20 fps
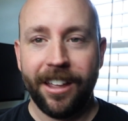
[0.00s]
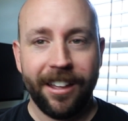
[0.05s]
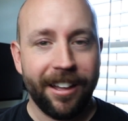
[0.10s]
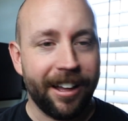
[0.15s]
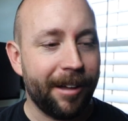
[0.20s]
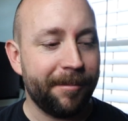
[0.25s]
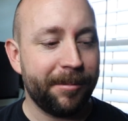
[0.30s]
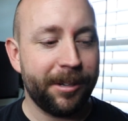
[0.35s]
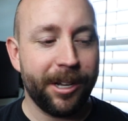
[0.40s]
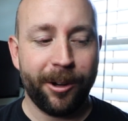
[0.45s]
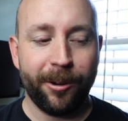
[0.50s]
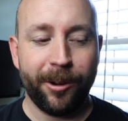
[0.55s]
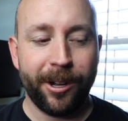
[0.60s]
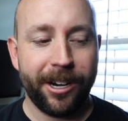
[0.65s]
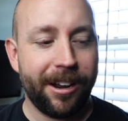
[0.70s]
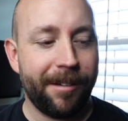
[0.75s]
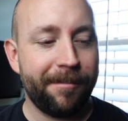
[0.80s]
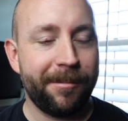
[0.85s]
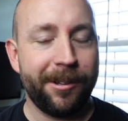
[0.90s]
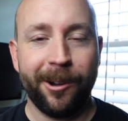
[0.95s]
I'm
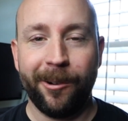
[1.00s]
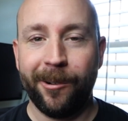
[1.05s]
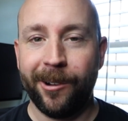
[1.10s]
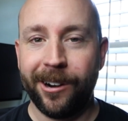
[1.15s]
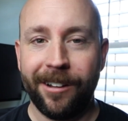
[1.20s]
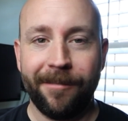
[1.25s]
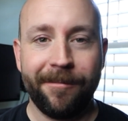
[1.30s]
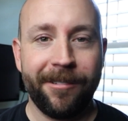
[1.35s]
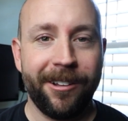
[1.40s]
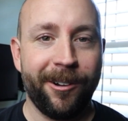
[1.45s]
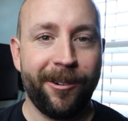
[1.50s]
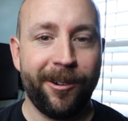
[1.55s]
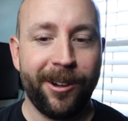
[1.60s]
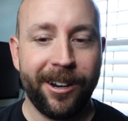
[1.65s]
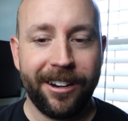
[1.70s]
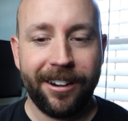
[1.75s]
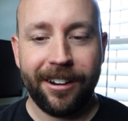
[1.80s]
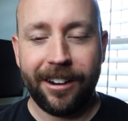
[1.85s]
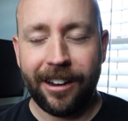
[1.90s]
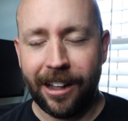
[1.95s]
going.
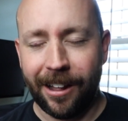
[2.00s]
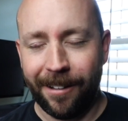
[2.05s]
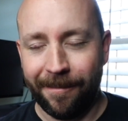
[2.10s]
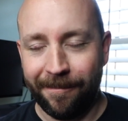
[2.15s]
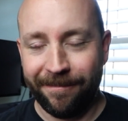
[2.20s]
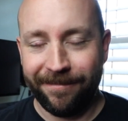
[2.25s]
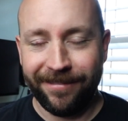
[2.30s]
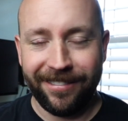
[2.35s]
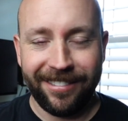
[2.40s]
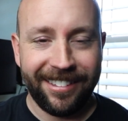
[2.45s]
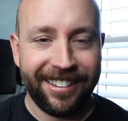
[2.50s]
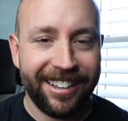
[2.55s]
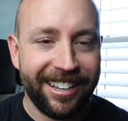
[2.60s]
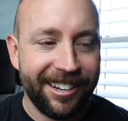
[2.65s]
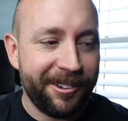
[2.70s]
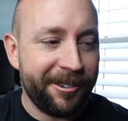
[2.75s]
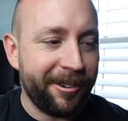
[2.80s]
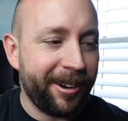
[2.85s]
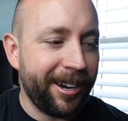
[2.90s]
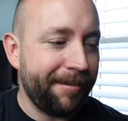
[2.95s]
I'm
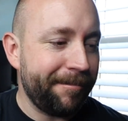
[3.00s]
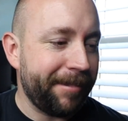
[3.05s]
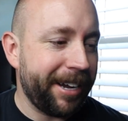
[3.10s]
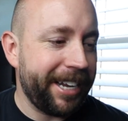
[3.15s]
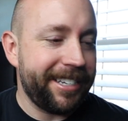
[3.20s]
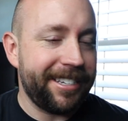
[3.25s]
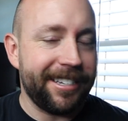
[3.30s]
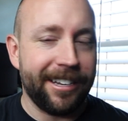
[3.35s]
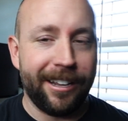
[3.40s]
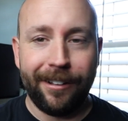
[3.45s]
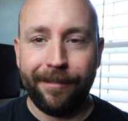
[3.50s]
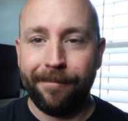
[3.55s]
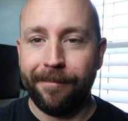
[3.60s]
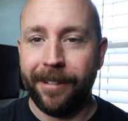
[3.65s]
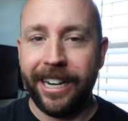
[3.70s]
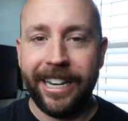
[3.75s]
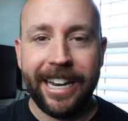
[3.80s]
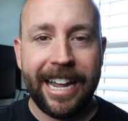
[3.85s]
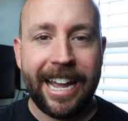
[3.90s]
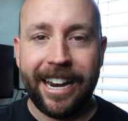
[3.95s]
enjoying myself.
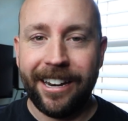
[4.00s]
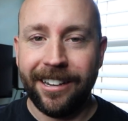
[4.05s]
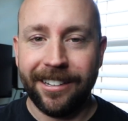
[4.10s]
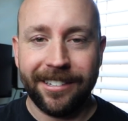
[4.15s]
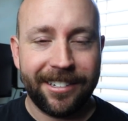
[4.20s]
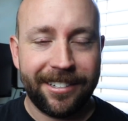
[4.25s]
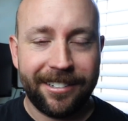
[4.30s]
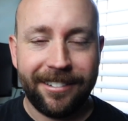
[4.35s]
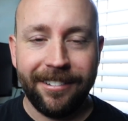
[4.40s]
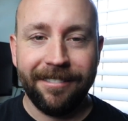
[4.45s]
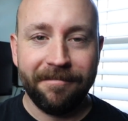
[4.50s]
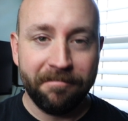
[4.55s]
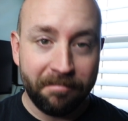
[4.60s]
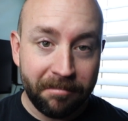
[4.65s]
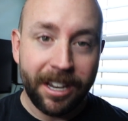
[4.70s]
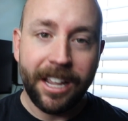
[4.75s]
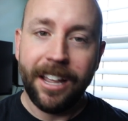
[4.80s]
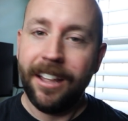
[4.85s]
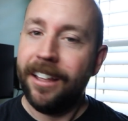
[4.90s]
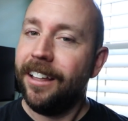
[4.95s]
My dad is
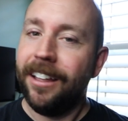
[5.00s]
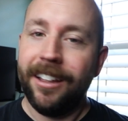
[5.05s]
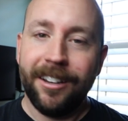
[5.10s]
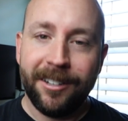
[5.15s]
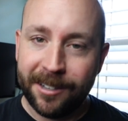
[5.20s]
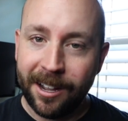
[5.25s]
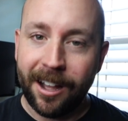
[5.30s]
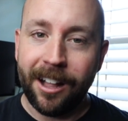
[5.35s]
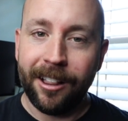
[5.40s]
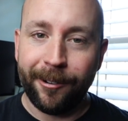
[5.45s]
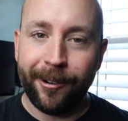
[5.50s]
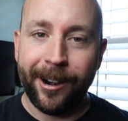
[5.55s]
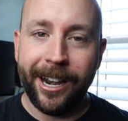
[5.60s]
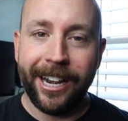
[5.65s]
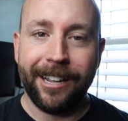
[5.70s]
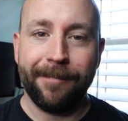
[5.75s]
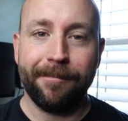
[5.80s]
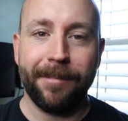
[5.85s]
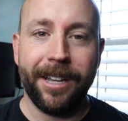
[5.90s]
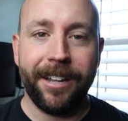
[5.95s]

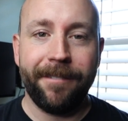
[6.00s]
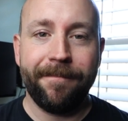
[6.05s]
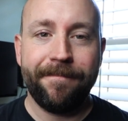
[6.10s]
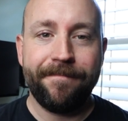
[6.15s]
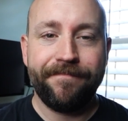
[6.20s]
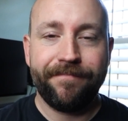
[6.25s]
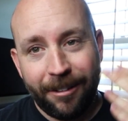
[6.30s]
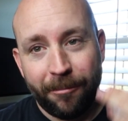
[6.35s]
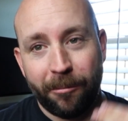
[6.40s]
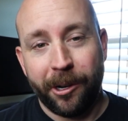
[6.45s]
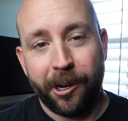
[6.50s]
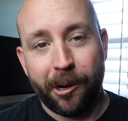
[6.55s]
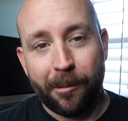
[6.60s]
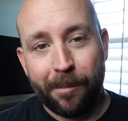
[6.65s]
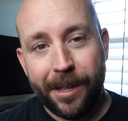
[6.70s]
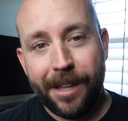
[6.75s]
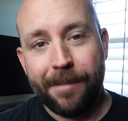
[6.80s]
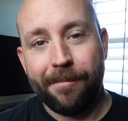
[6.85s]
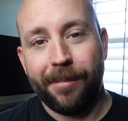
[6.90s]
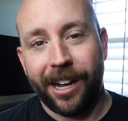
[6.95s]
tolerating me. When you're
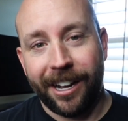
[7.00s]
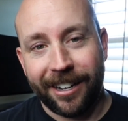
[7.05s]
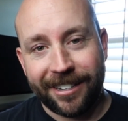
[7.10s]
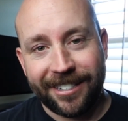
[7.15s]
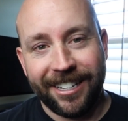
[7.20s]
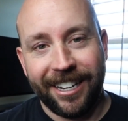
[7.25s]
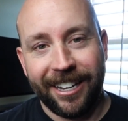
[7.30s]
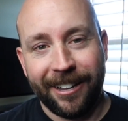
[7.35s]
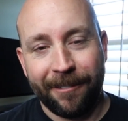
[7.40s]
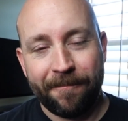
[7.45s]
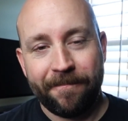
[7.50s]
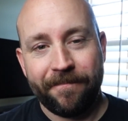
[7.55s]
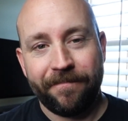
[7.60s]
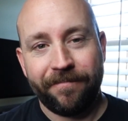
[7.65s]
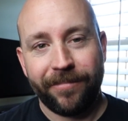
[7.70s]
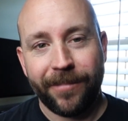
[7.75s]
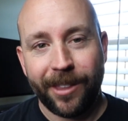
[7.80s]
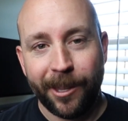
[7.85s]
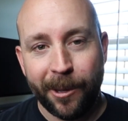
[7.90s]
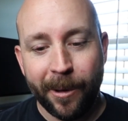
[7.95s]
beatboxing,
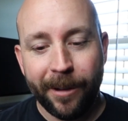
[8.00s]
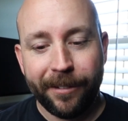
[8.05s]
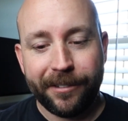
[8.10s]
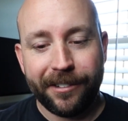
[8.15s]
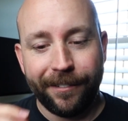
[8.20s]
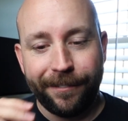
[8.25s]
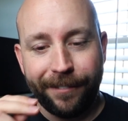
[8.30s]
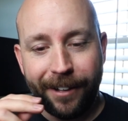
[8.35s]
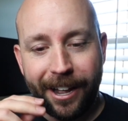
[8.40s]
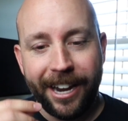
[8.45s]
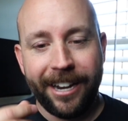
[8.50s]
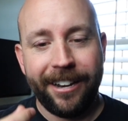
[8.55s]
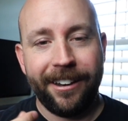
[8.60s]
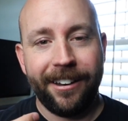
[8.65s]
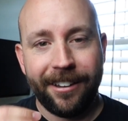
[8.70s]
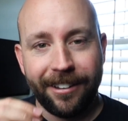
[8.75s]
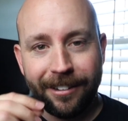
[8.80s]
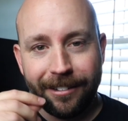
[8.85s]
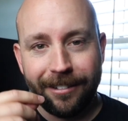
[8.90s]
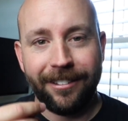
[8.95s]
you have to
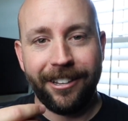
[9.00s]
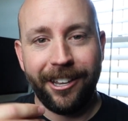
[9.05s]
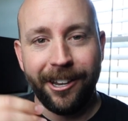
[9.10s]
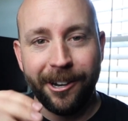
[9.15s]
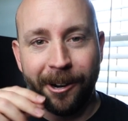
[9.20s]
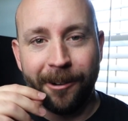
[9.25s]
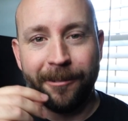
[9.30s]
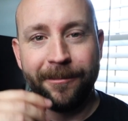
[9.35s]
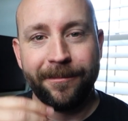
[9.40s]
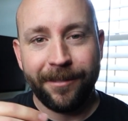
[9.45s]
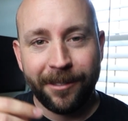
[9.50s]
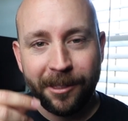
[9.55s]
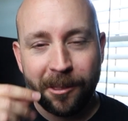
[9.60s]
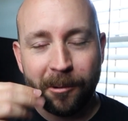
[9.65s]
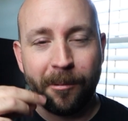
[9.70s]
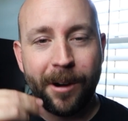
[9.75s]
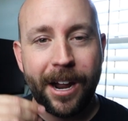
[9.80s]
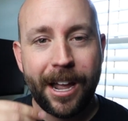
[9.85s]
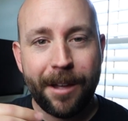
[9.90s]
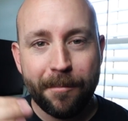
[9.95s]
find, the
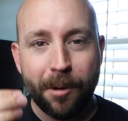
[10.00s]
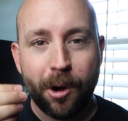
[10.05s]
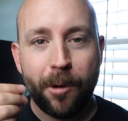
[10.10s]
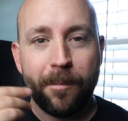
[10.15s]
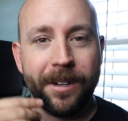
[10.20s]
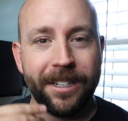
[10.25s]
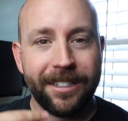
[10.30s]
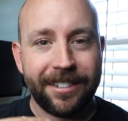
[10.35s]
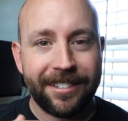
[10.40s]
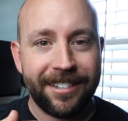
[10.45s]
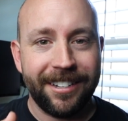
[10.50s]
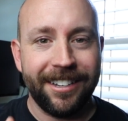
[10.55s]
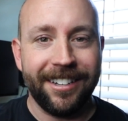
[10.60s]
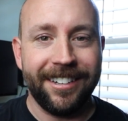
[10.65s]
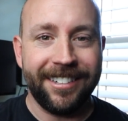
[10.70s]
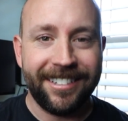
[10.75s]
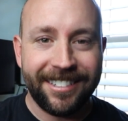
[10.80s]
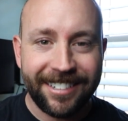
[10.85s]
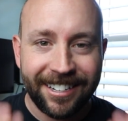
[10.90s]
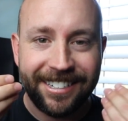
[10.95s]
right moments
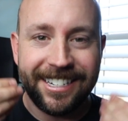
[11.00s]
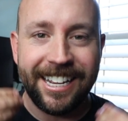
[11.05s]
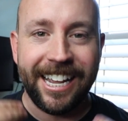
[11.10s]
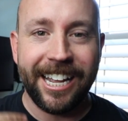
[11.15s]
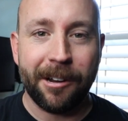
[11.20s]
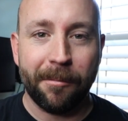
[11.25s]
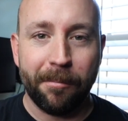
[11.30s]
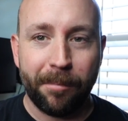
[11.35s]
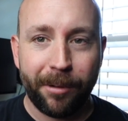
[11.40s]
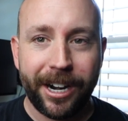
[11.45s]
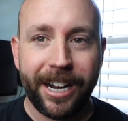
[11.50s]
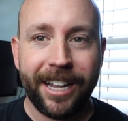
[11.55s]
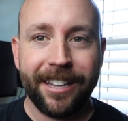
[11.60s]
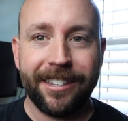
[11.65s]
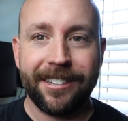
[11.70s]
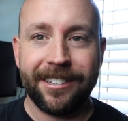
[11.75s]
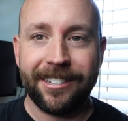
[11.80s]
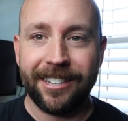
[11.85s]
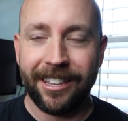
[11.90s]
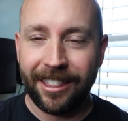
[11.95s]
to take a
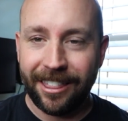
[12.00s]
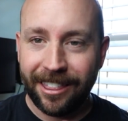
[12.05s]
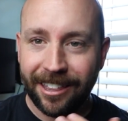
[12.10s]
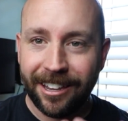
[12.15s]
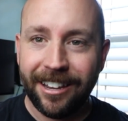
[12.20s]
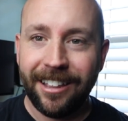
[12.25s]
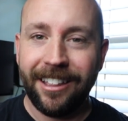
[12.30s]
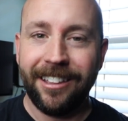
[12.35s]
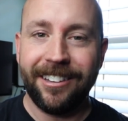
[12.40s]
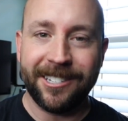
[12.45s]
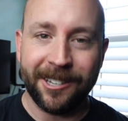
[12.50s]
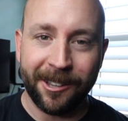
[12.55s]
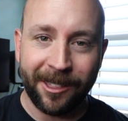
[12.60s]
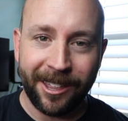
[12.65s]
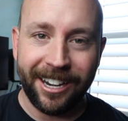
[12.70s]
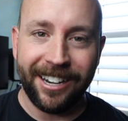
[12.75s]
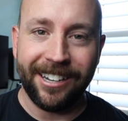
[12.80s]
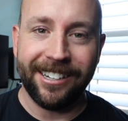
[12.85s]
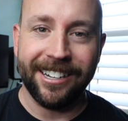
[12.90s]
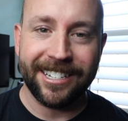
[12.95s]
breath so
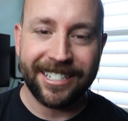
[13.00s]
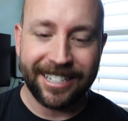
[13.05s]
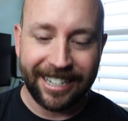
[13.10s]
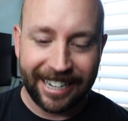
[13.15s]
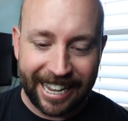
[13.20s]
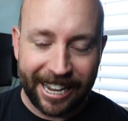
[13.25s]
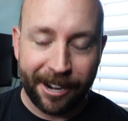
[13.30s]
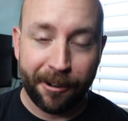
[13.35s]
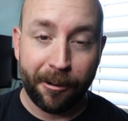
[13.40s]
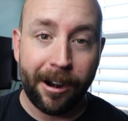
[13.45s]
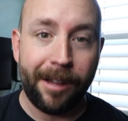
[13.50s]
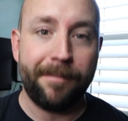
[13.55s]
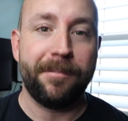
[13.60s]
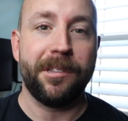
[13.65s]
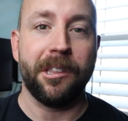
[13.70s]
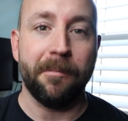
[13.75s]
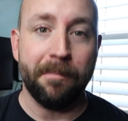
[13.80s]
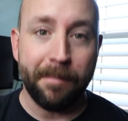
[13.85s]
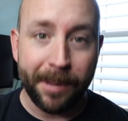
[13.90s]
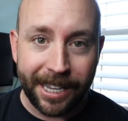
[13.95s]
that it doesn't
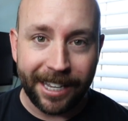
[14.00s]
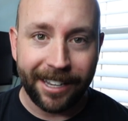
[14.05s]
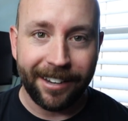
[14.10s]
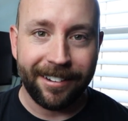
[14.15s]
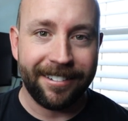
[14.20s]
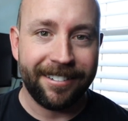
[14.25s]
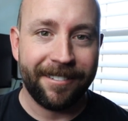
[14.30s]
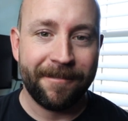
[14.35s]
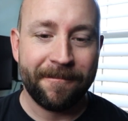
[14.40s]
interrupt the beat.